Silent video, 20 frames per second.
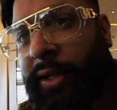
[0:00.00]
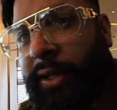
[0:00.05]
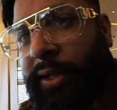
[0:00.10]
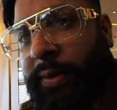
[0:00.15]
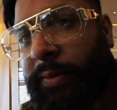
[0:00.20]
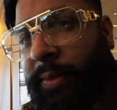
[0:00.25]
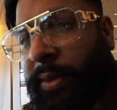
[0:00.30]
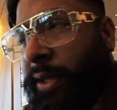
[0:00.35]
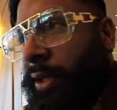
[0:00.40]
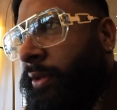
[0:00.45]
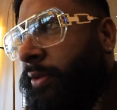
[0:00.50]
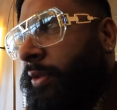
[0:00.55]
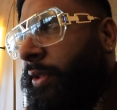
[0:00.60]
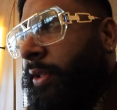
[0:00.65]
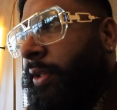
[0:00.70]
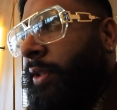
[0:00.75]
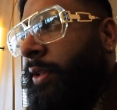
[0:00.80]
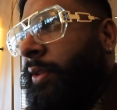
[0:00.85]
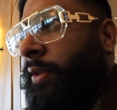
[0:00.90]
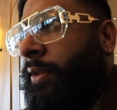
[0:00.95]
because
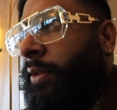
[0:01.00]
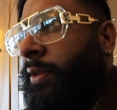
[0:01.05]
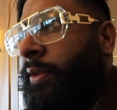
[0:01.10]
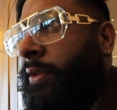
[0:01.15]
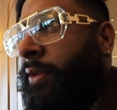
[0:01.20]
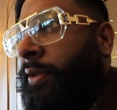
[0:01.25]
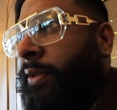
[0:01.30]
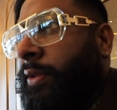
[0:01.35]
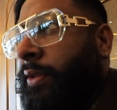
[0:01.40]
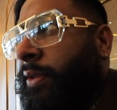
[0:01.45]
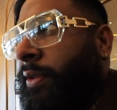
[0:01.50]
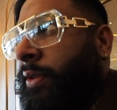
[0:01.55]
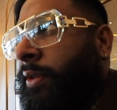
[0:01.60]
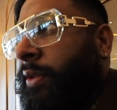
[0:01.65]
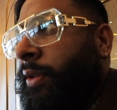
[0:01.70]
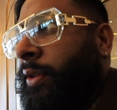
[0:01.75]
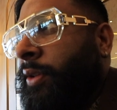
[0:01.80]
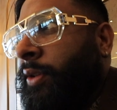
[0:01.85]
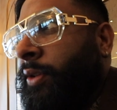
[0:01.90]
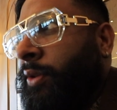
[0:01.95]
the
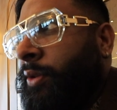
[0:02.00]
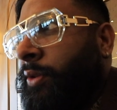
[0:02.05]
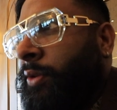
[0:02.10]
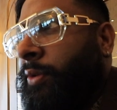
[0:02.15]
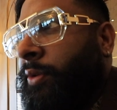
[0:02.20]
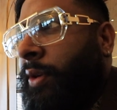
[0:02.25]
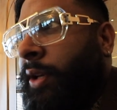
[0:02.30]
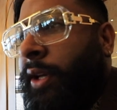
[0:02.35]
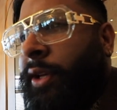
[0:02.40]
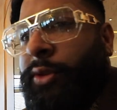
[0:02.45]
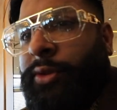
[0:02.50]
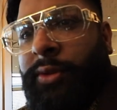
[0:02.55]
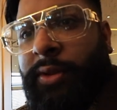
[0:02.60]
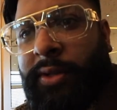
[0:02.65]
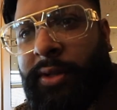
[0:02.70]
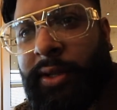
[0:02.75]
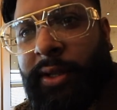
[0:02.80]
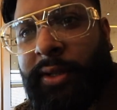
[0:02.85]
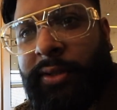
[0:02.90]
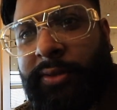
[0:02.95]
UK
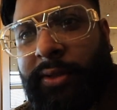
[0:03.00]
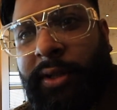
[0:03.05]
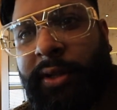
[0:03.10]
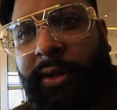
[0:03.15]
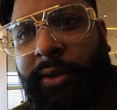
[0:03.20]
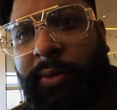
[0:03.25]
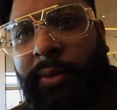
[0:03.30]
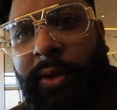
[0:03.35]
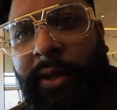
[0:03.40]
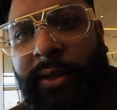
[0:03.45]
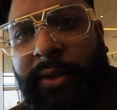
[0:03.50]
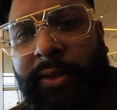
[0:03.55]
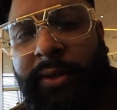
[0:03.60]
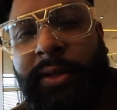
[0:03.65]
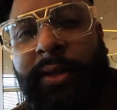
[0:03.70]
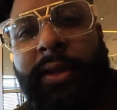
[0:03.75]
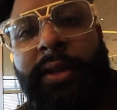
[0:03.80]
chocolates are the one.